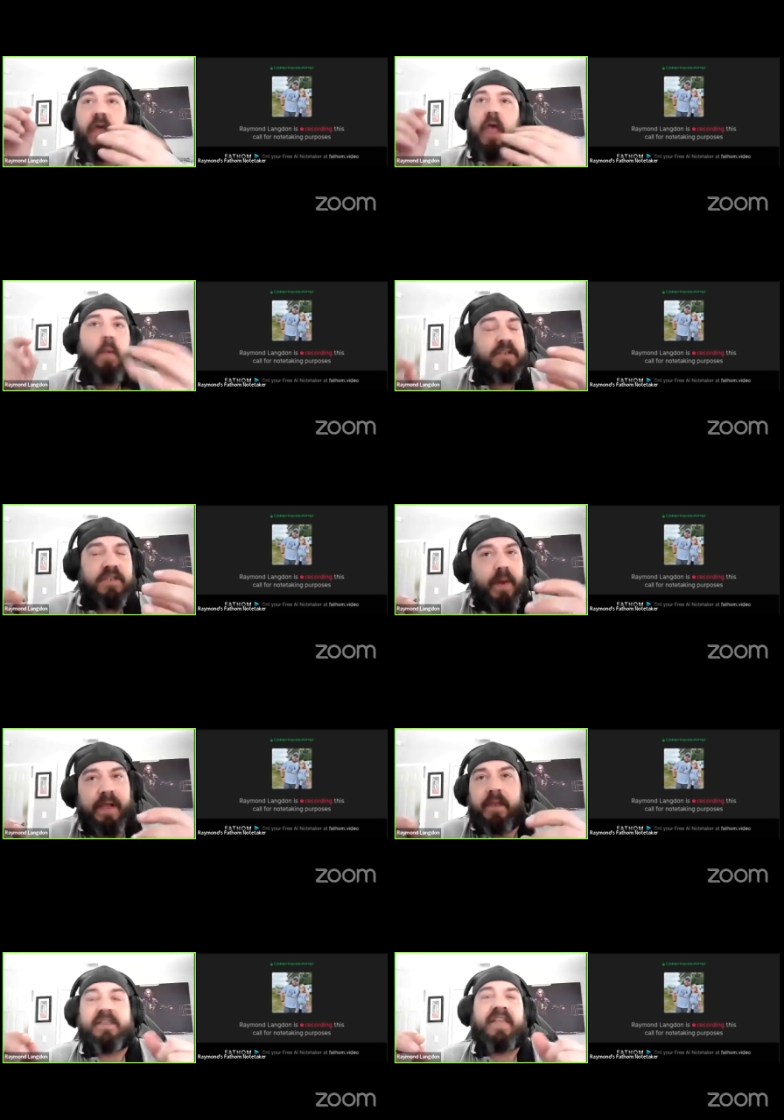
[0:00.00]
Watch the quick
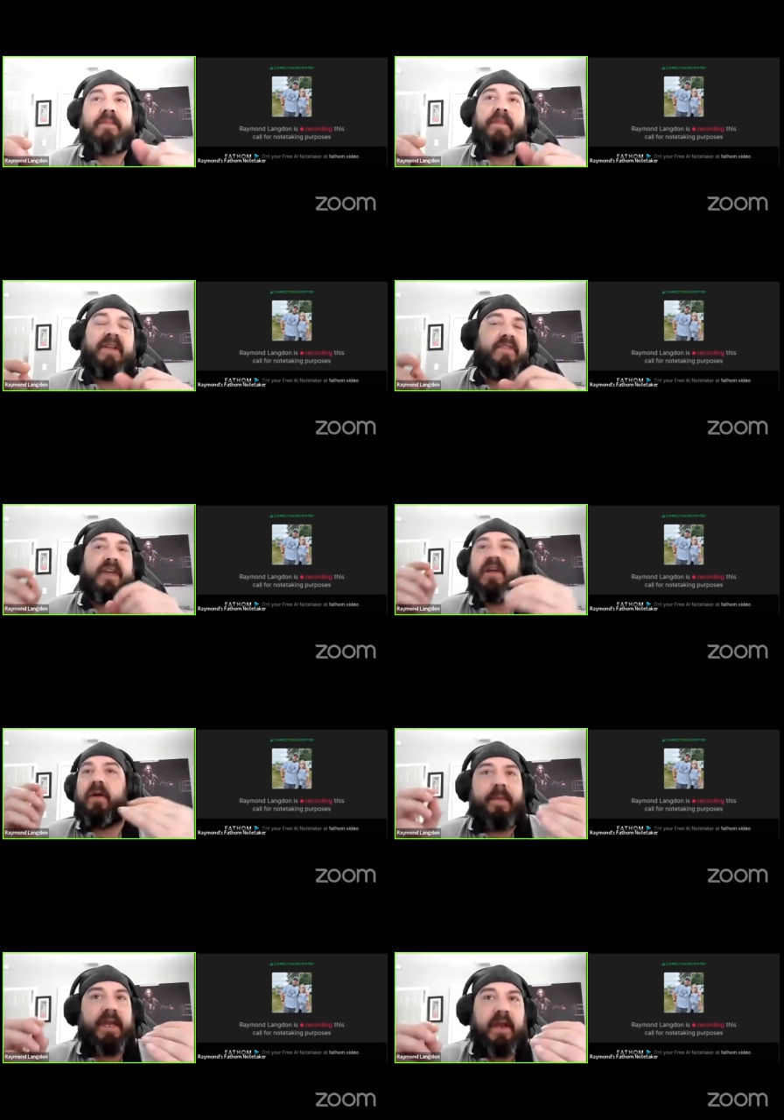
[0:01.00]
little seven minute video and let me